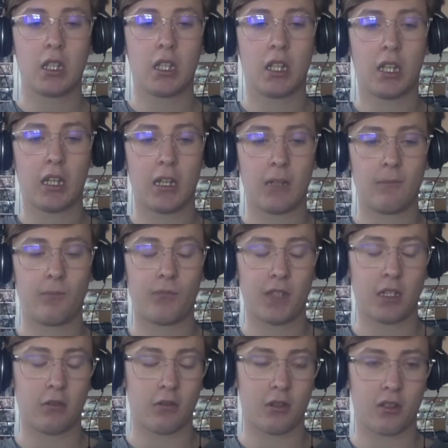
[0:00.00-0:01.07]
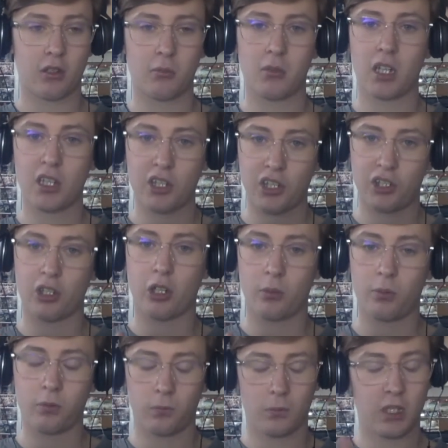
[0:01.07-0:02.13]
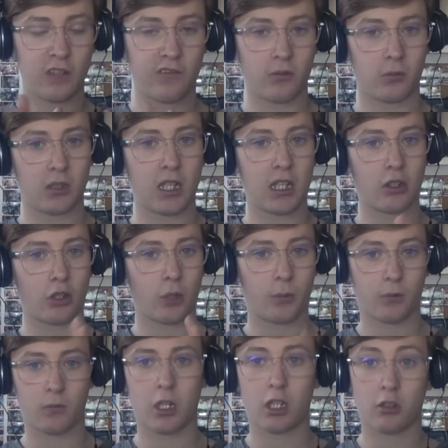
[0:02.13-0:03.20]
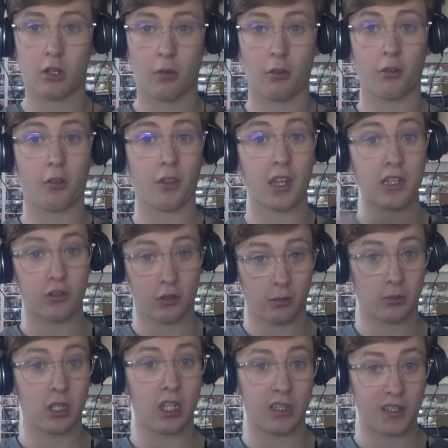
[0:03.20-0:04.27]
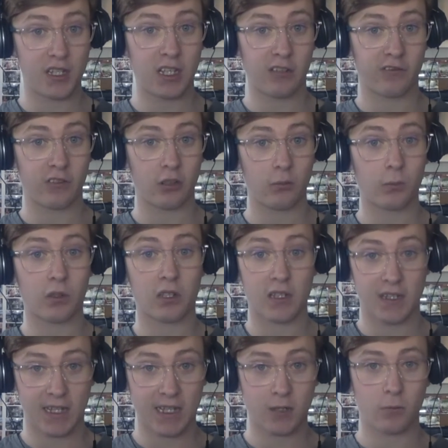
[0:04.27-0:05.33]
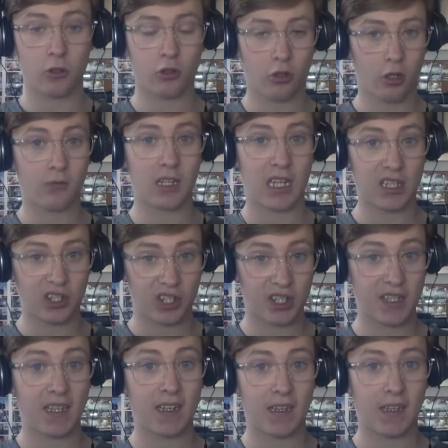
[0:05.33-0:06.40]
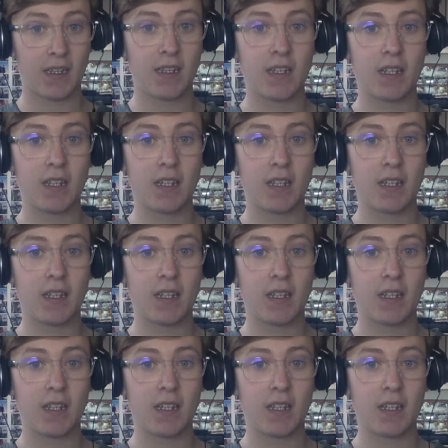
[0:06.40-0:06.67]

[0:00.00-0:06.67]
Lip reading: And also, it might stop me from getting copyright claims because actually I'm kind of sick of it because that's what trial reactions are.